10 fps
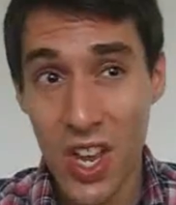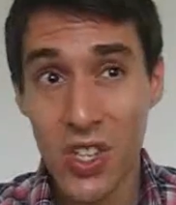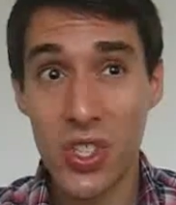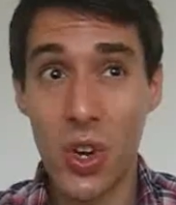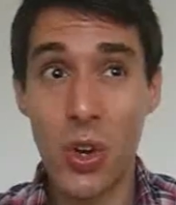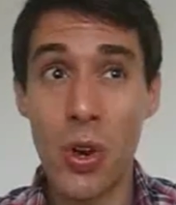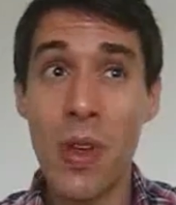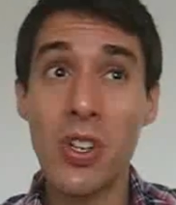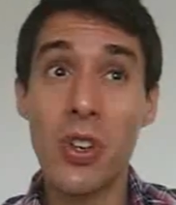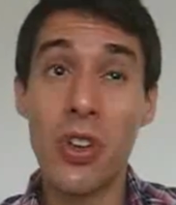So you want to
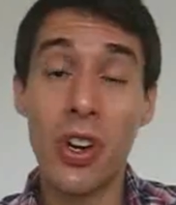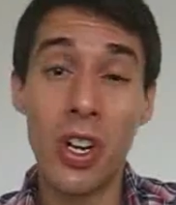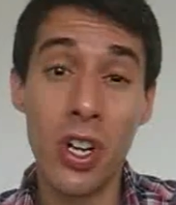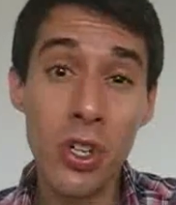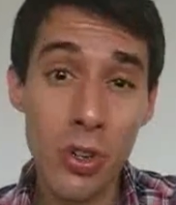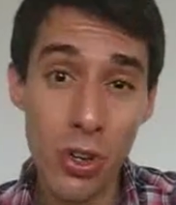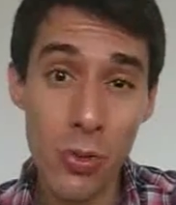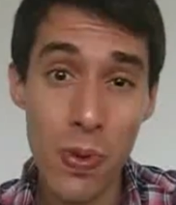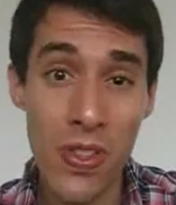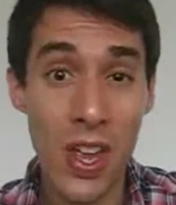make sure they're a good
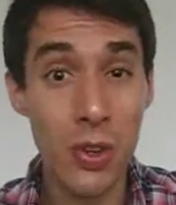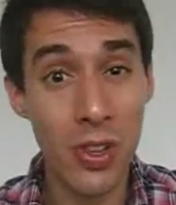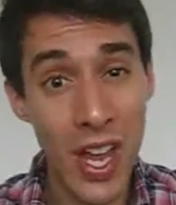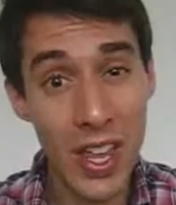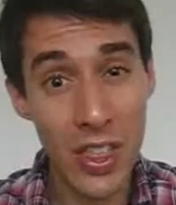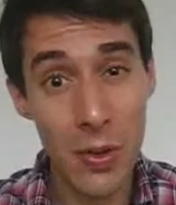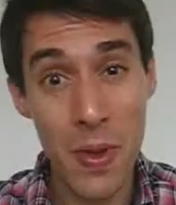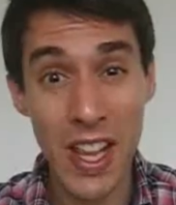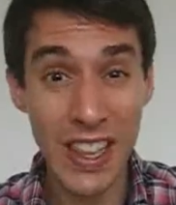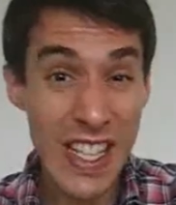group and that you like them
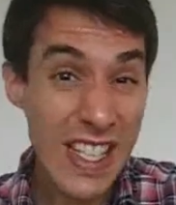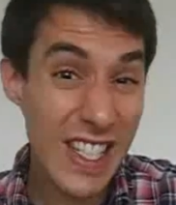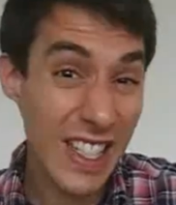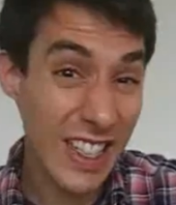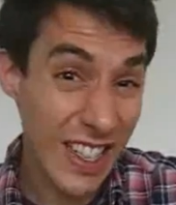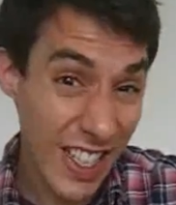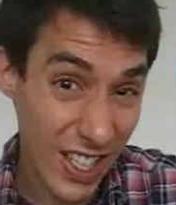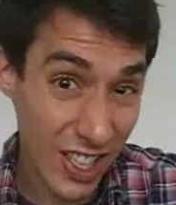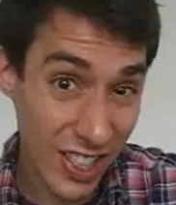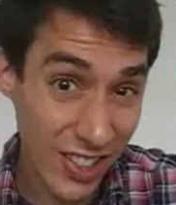at least a
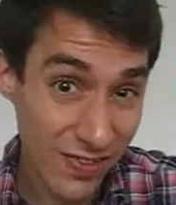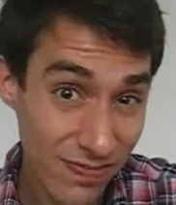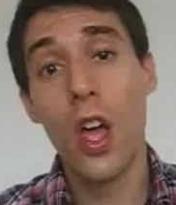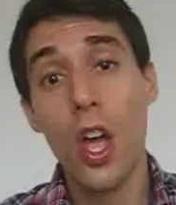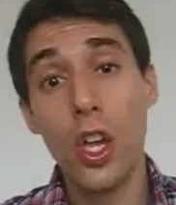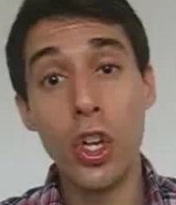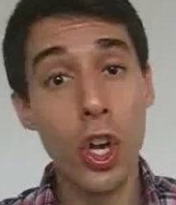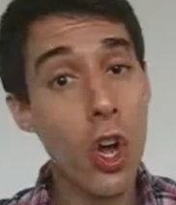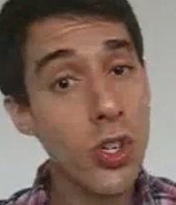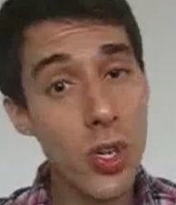little. You
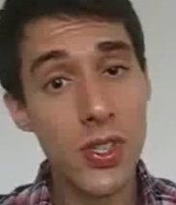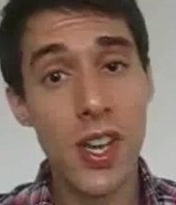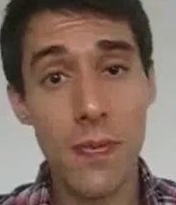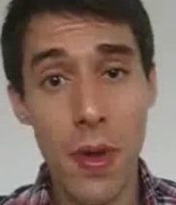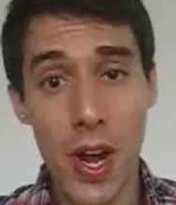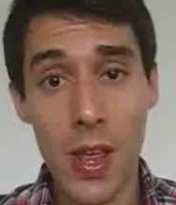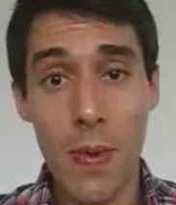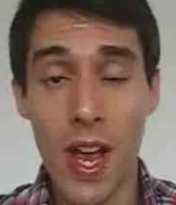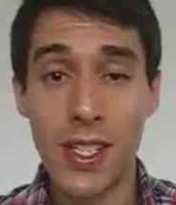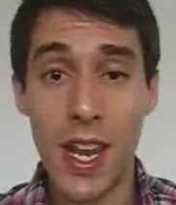can also save money
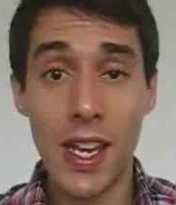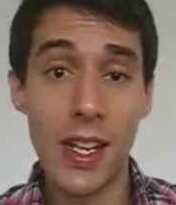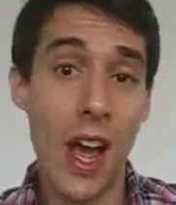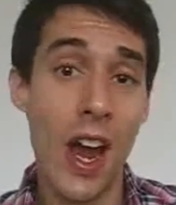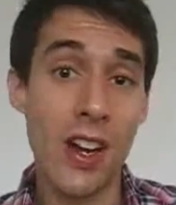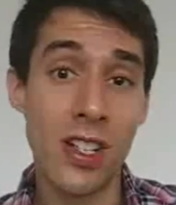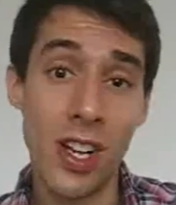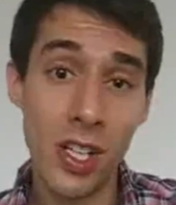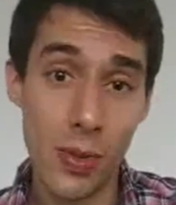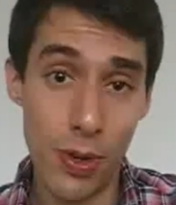by taking a higher
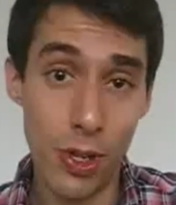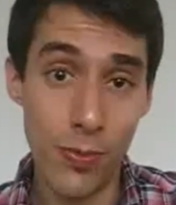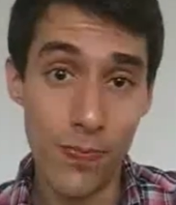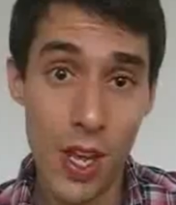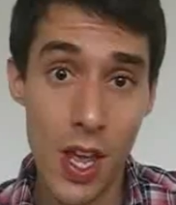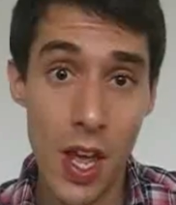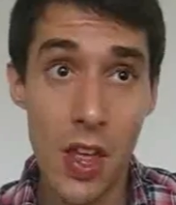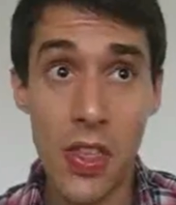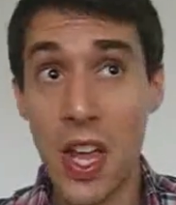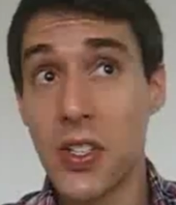deductible.
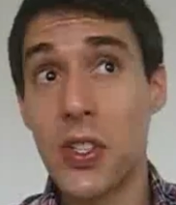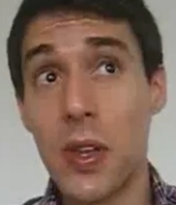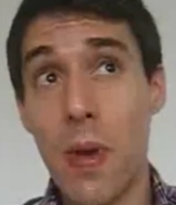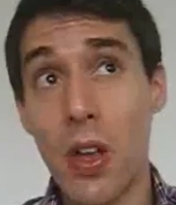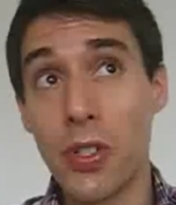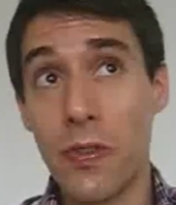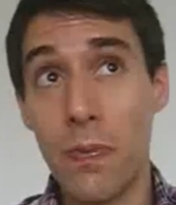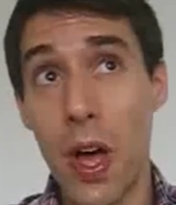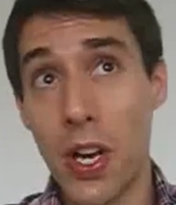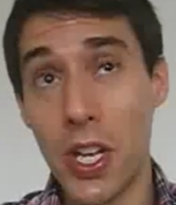That's the amount of
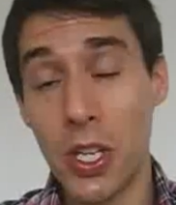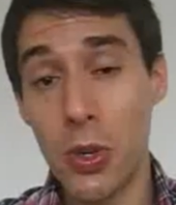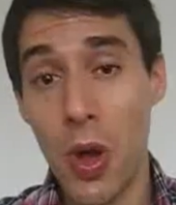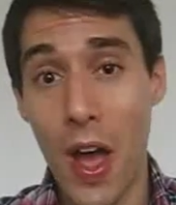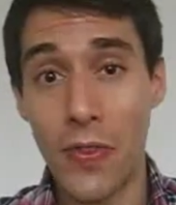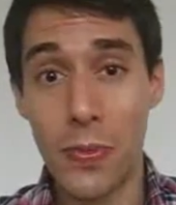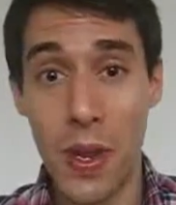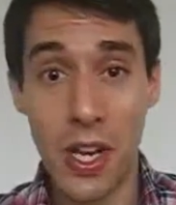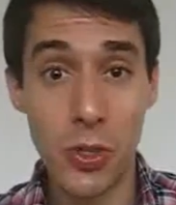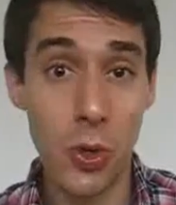money you have to
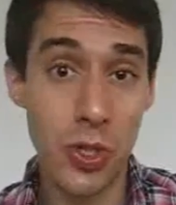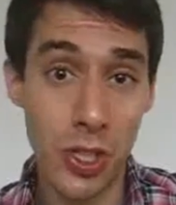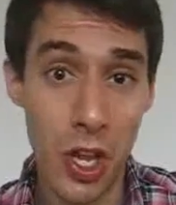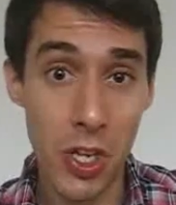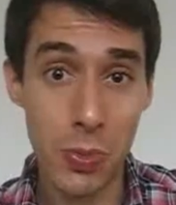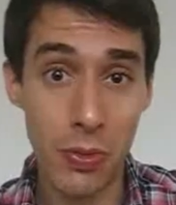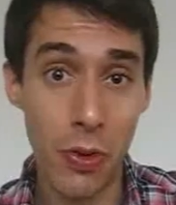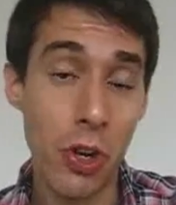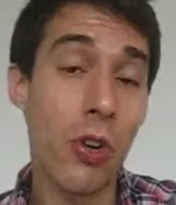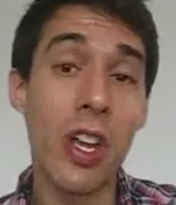pay towards the loss
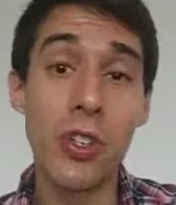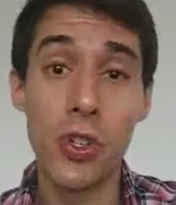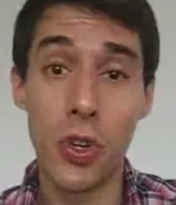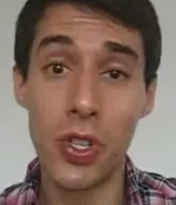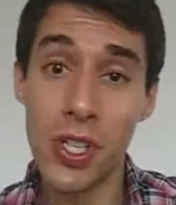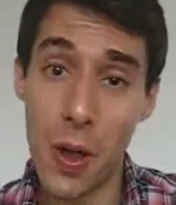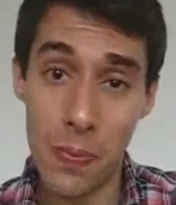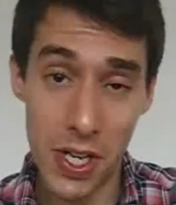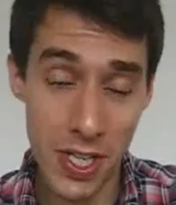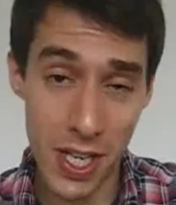before your insurance
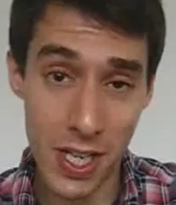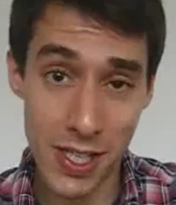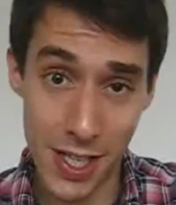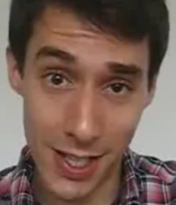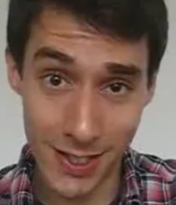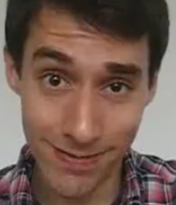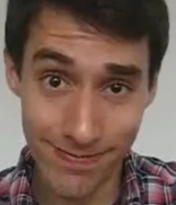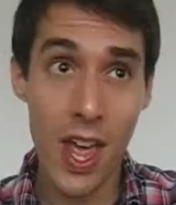company kicks in.